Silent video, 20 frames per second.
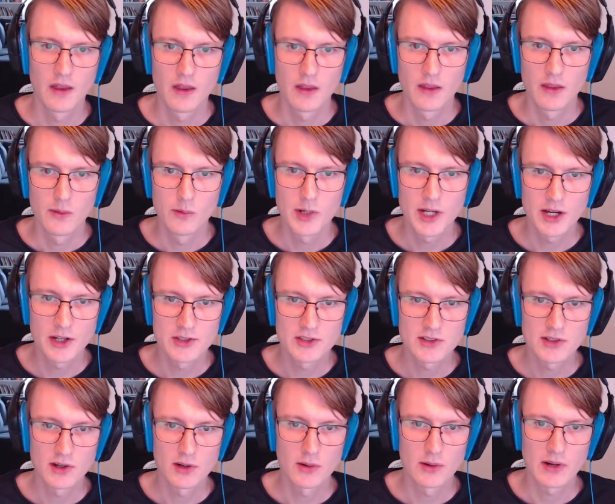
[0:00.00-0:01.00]
We
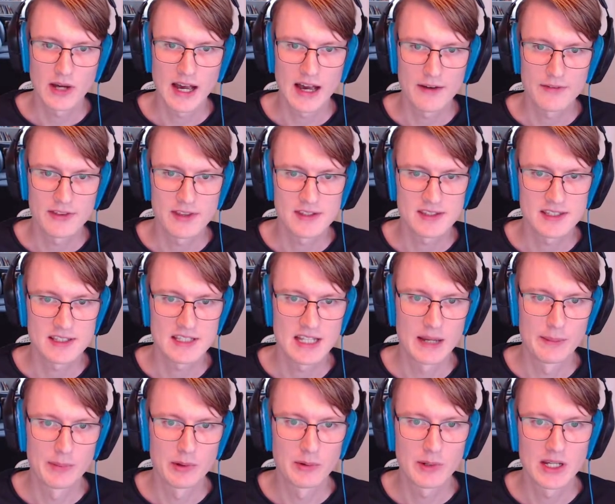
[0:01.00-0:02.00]
also have this
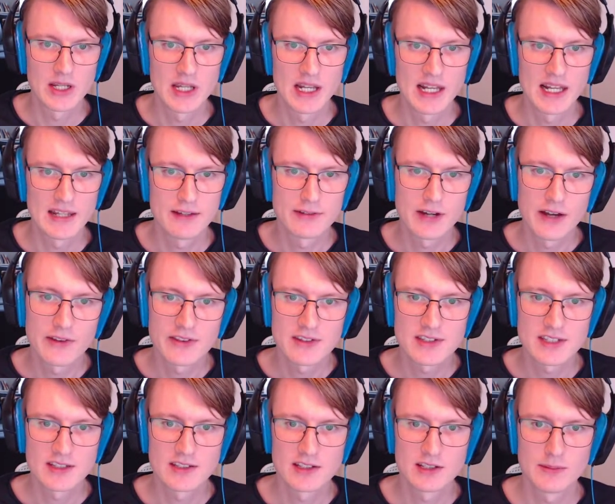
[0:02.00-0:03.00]
example where you leave out
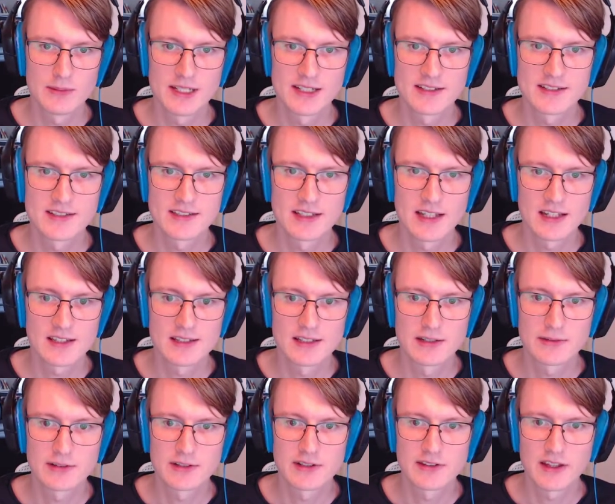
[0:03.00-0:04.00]
this intermediate CA
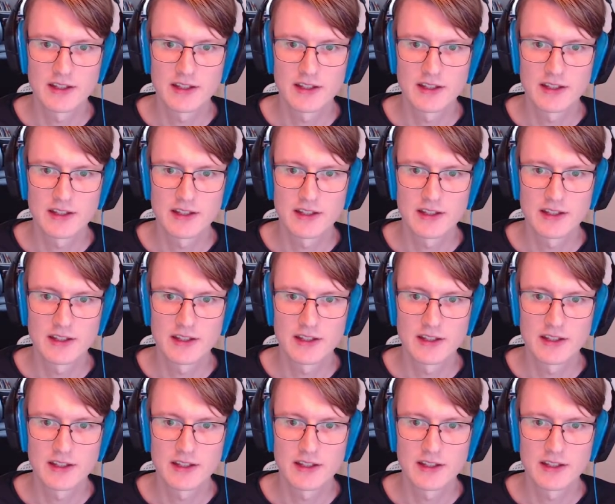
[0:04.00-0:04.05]
certificate,